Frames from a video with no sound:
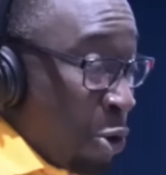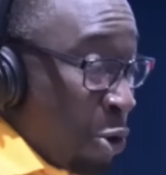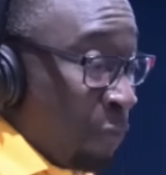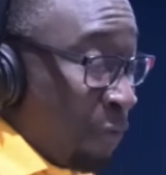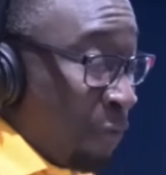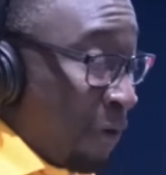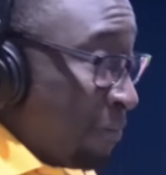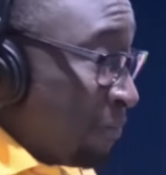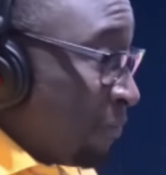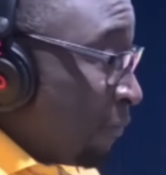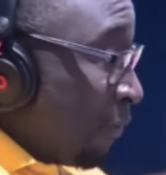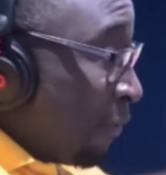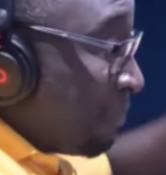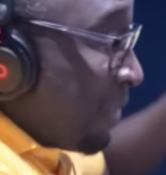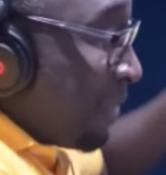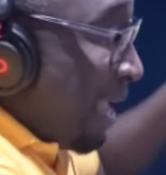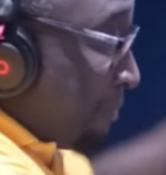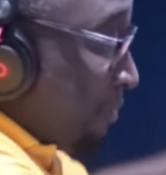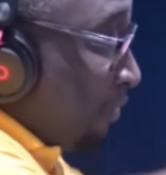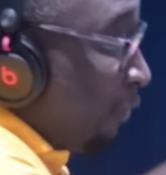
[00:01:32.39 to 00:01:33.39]
from
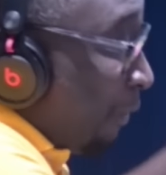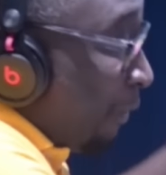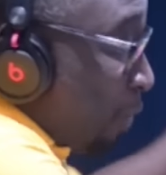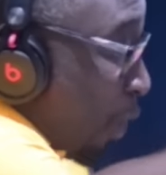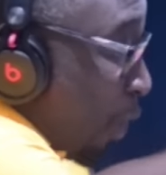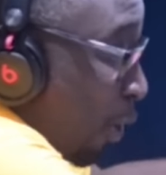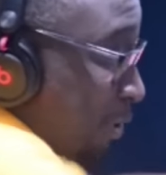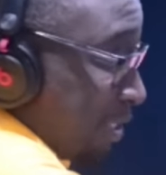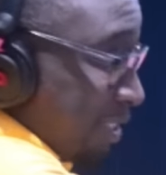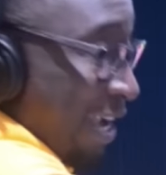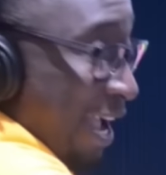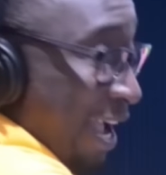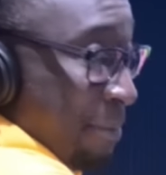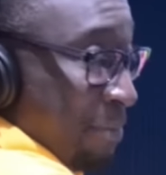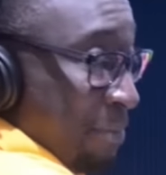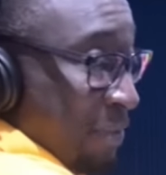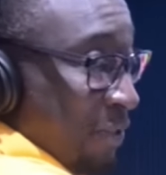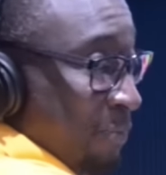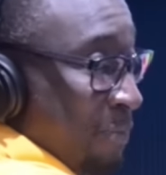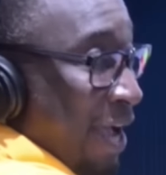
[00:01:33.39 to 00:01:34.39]
them, from those
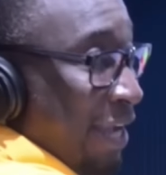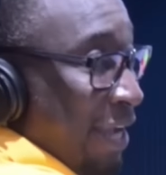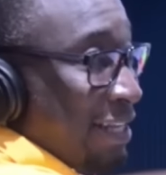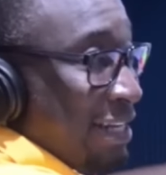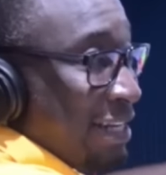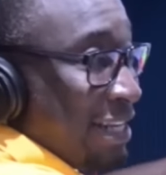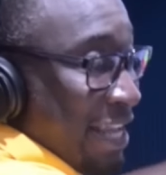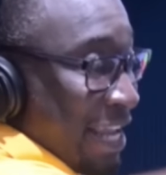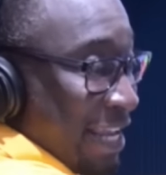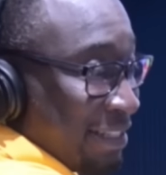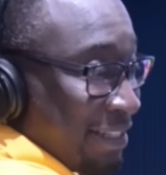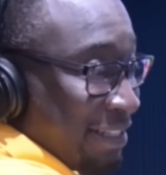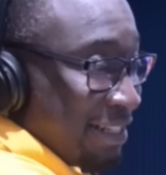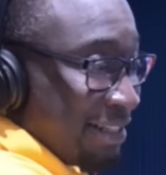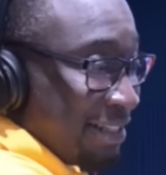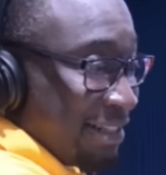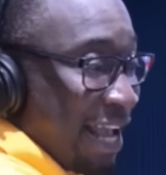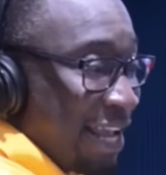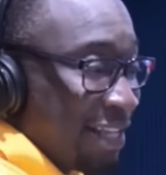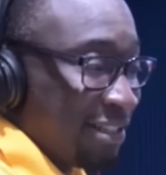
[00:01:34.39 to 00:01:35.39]
times back in the 80s,
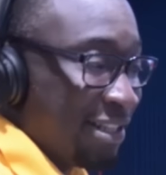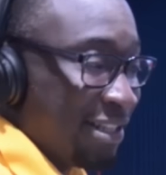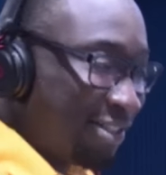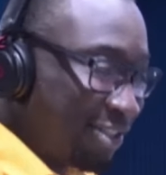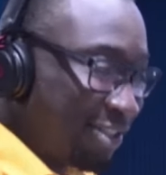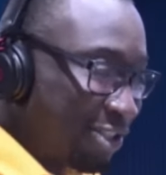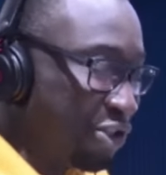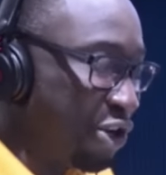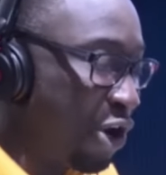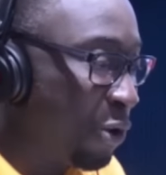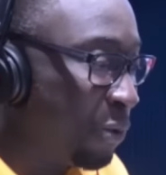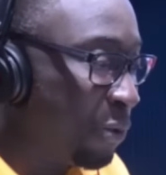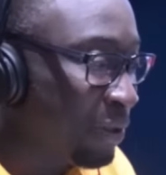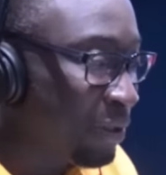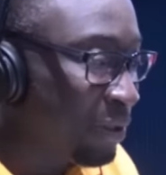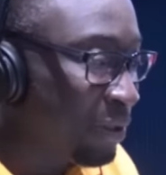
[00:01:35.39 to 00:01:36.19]
90s to now?